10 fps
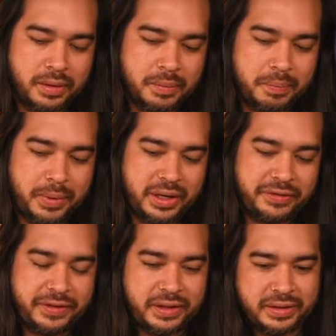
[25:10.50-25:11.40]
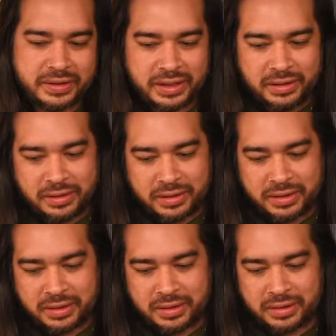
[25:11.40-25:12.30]
But I feel it's
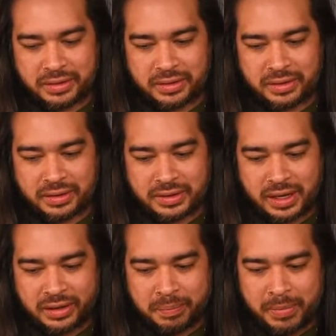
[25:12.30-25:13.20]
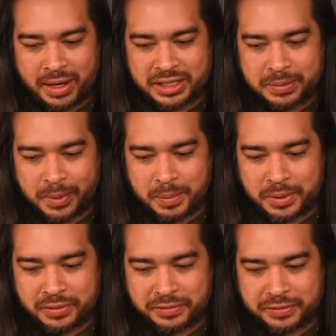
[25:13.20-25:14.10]
like the maximum
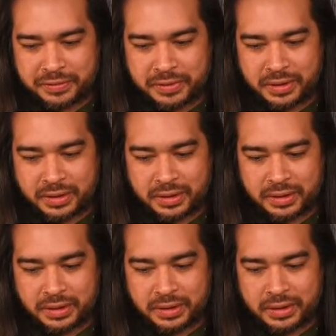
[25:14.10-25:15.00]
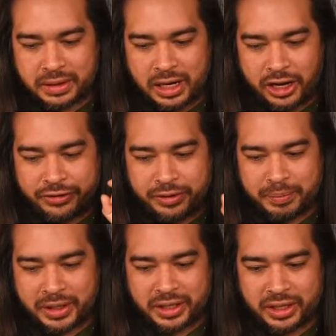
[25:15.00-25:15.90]
of however
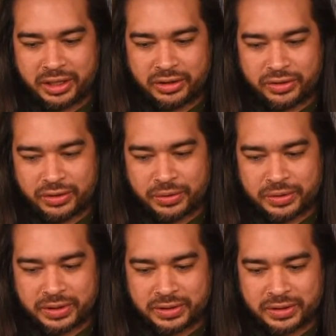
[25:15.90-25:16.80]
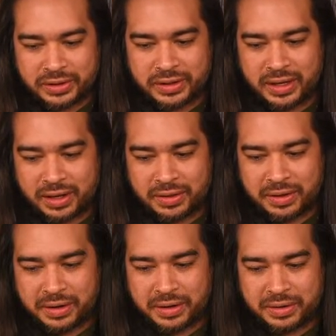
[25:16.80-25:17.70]
many nodes it took to get
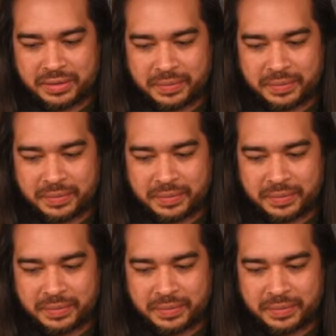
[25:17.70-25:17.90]
there,